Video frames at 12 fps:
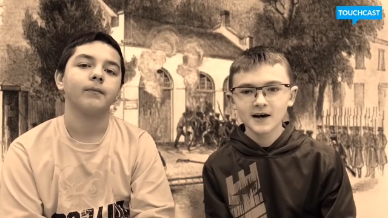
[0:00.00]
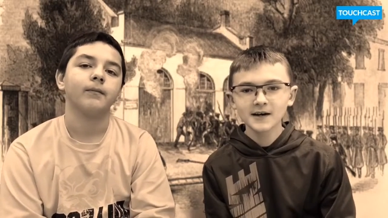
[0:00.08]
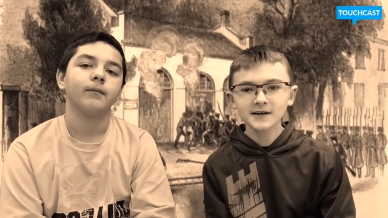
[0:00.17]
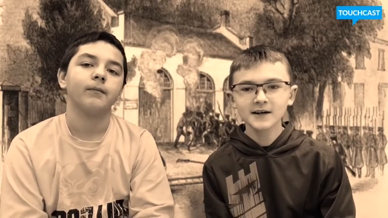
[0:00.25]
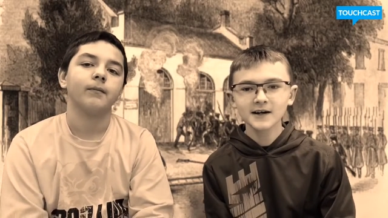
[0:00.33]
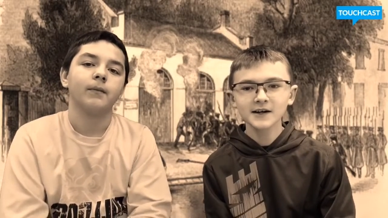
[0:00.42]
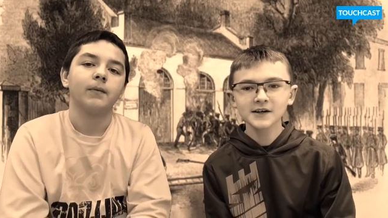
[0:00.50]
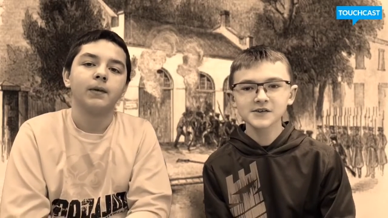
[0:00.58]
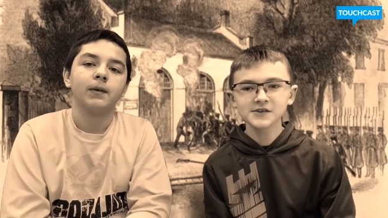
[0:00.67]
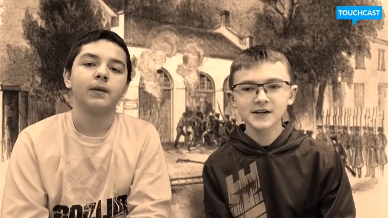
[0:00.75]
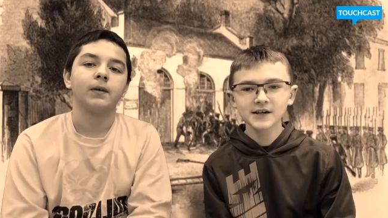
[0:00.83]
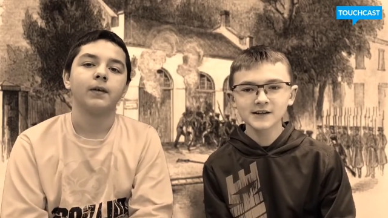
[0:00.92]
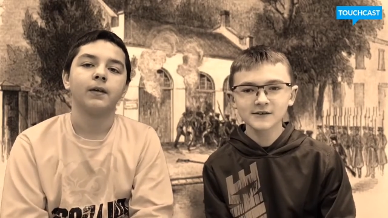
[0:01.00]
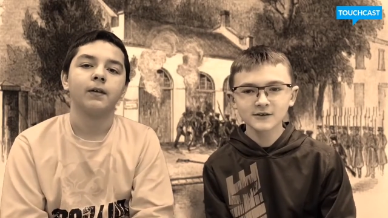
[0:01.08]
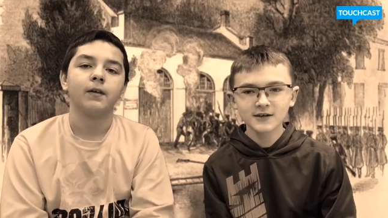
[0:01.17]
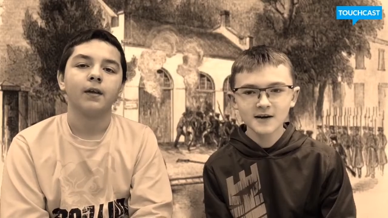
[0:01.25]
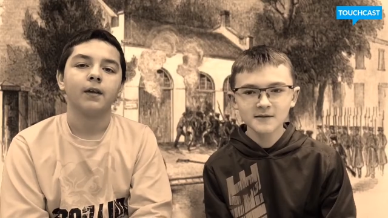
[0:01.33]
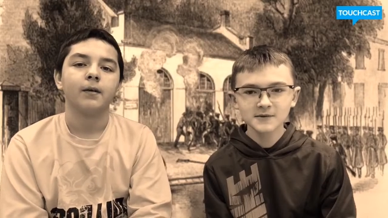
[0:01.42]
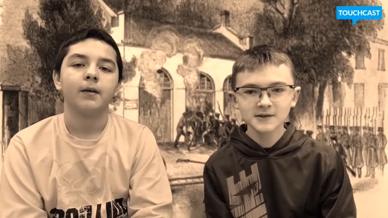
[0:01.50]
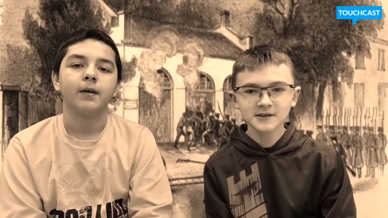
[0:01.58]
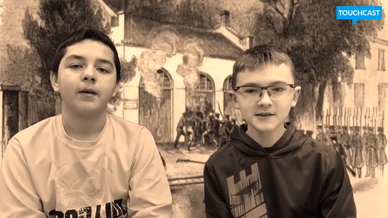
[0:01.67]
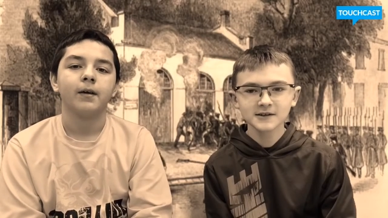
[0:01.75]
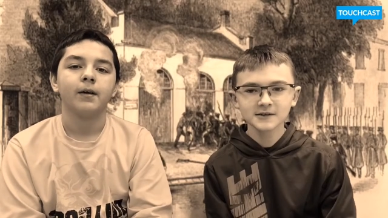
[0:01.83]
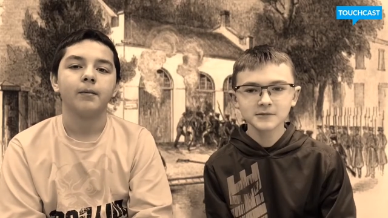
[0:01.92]
Speaker 1: Hi guys, thanks for letting me
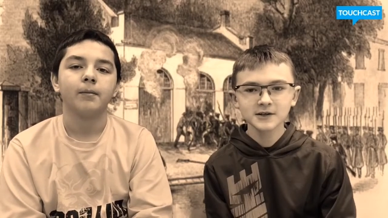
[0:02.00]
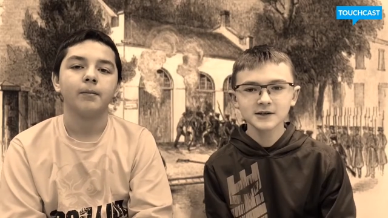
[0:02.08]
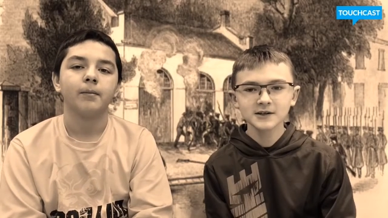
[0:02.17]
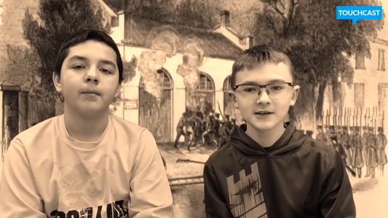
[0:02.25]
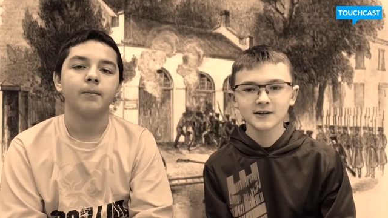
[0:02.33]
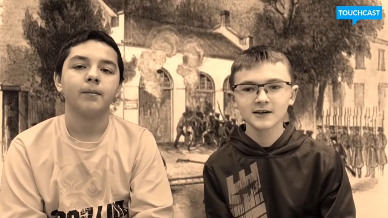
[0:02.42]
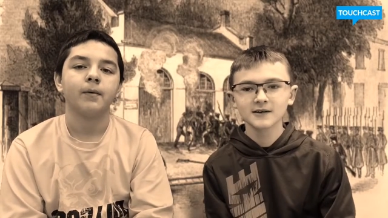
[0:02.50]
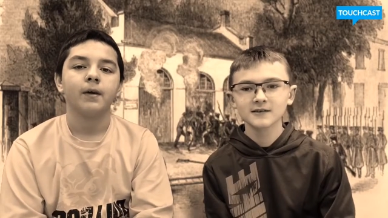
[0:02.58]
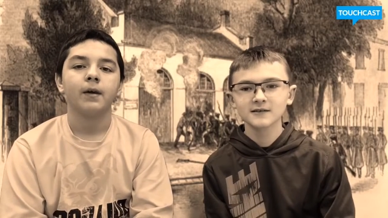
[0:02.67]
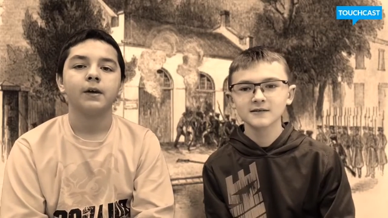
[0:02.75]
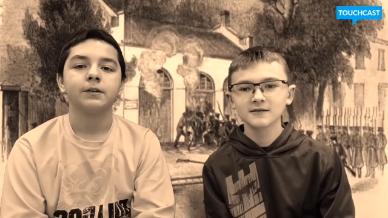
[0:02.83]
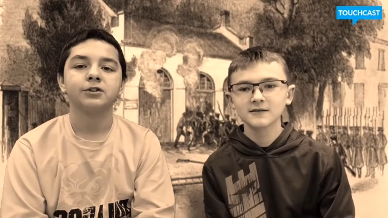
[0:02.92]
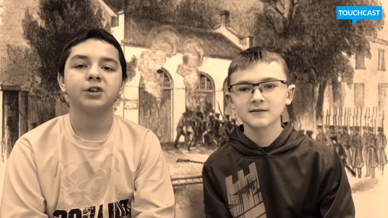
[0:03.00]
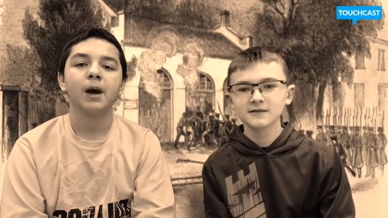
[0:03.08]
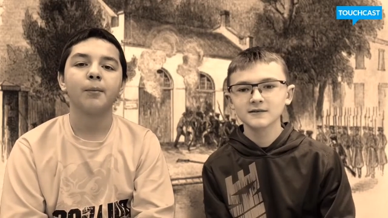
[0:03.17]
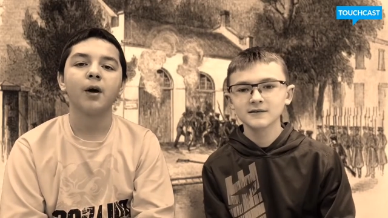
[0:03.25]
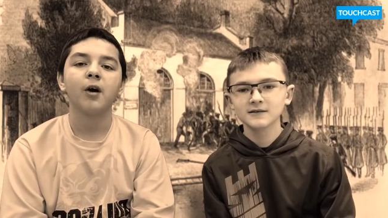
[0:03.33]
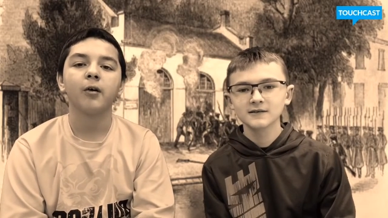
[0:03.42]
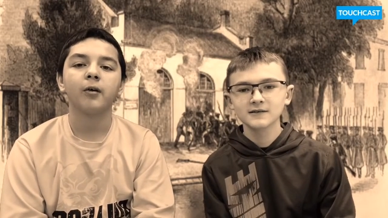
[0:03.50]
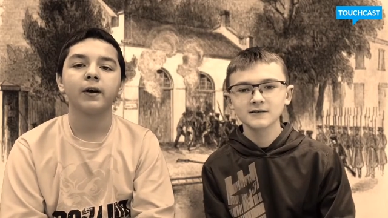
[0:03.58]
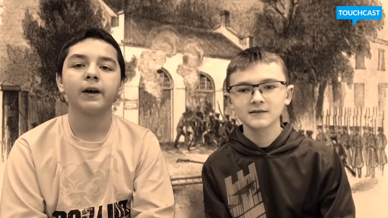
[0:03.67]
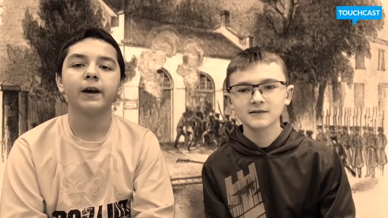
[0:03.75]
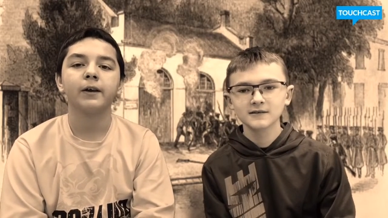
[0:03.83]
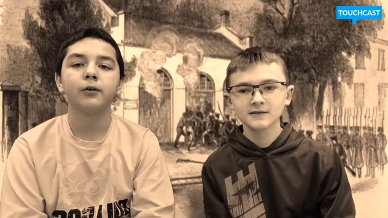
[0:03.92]
be here.
Speaker 2: John Brown,
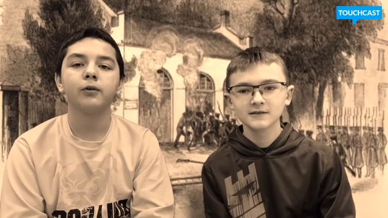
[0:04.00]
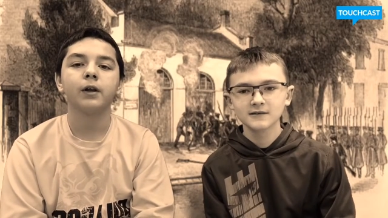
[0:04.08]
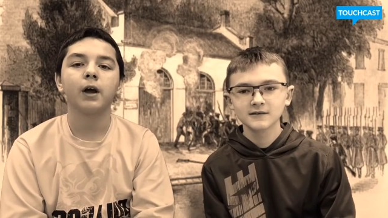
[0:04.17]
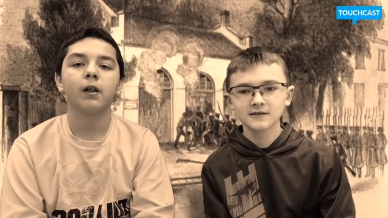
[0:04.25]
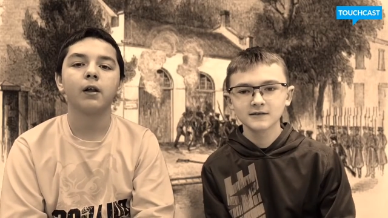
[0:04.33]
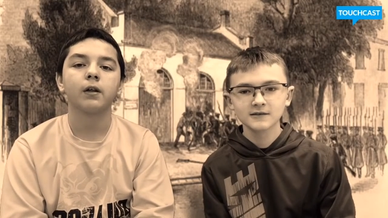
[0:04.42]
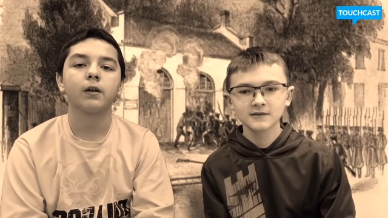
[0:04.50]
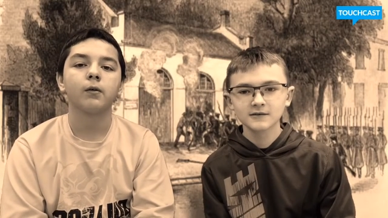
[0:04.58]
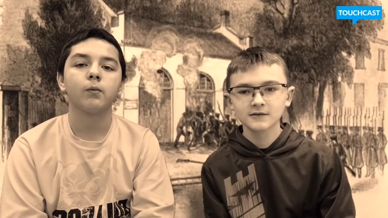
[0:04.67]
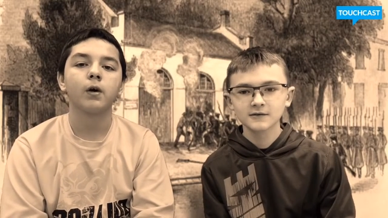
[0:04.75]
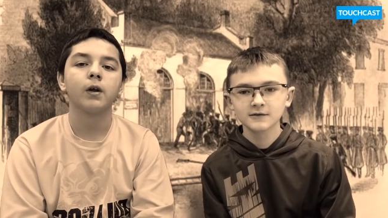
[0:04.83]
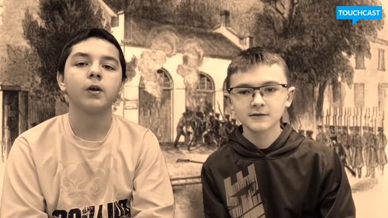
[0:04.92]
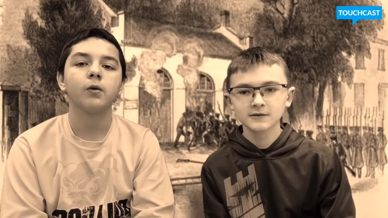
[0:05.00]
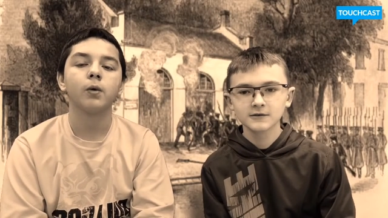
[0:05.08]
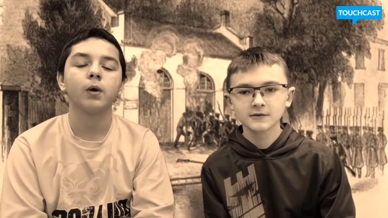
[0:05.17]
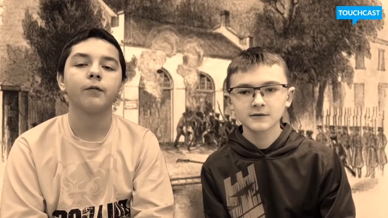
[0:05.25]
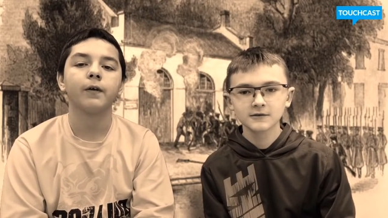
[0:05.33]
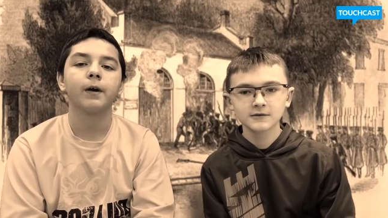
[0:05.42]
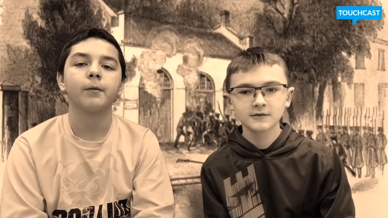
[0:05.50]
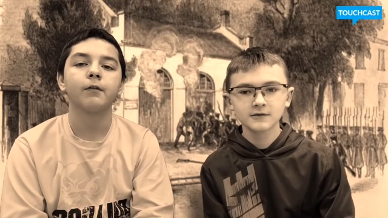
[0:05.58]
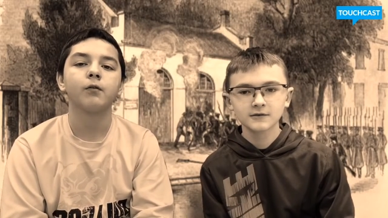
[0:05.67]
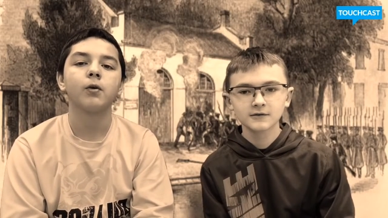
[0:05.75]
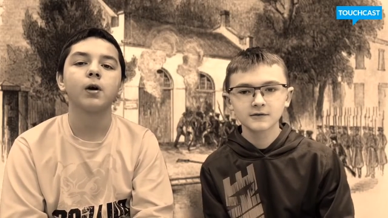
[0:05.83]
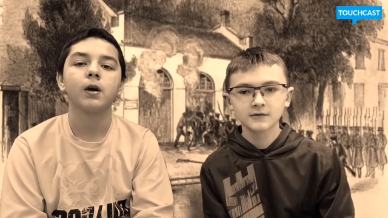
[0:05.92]
can you tell us what you were
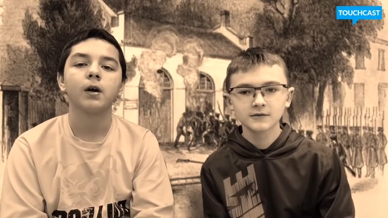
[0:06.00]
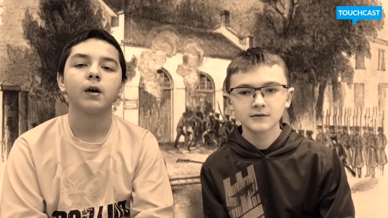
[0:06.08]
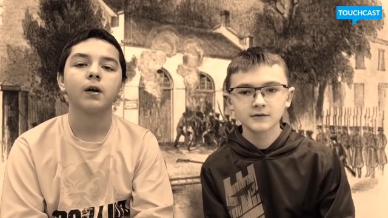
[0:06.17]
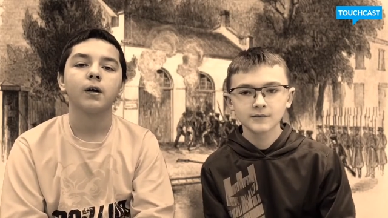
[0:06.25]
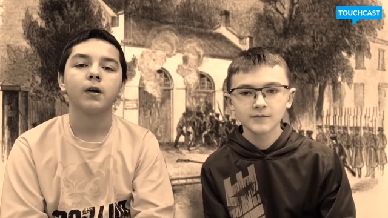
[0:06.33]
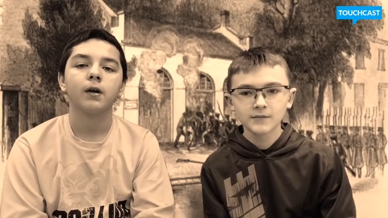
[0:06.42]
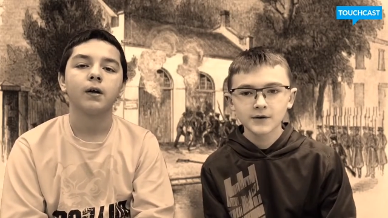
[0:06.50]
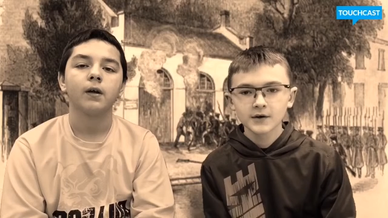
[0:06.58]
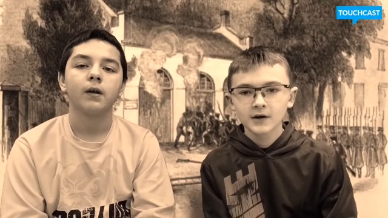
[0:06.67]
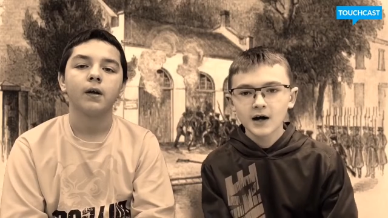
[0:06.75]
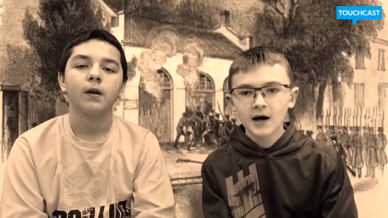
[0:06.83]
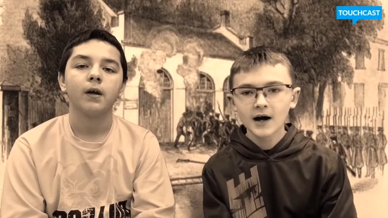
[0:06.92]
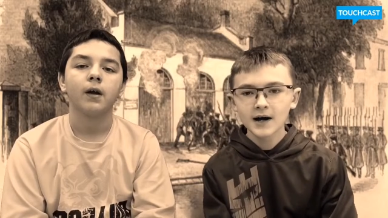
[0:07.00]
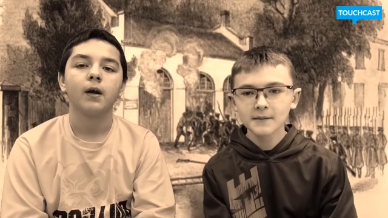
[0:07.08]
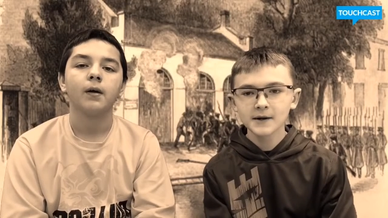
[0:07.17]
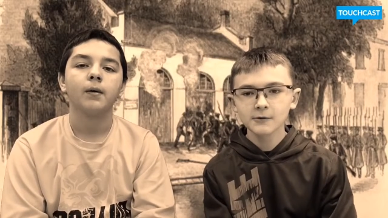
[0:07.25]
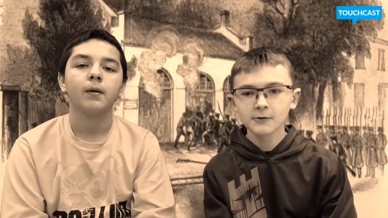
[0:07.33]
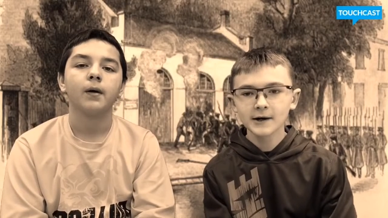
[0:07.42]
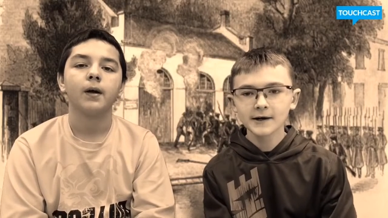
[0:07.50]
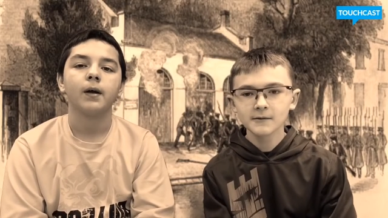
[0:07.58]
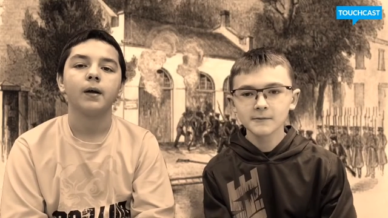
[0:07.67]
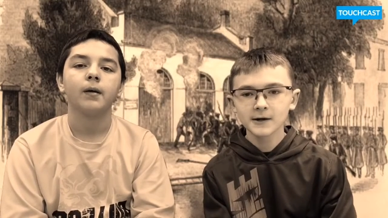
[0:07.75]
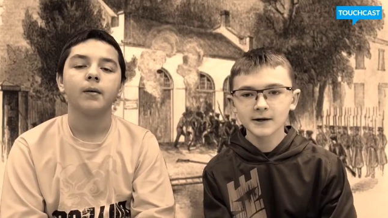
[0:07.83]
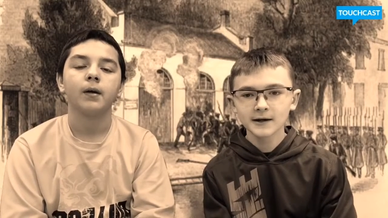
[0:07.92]
famous for?
Speaker 1: I am a white
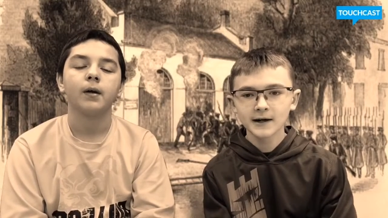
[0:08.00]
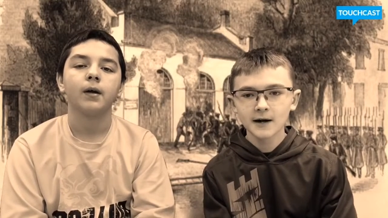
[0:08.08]
American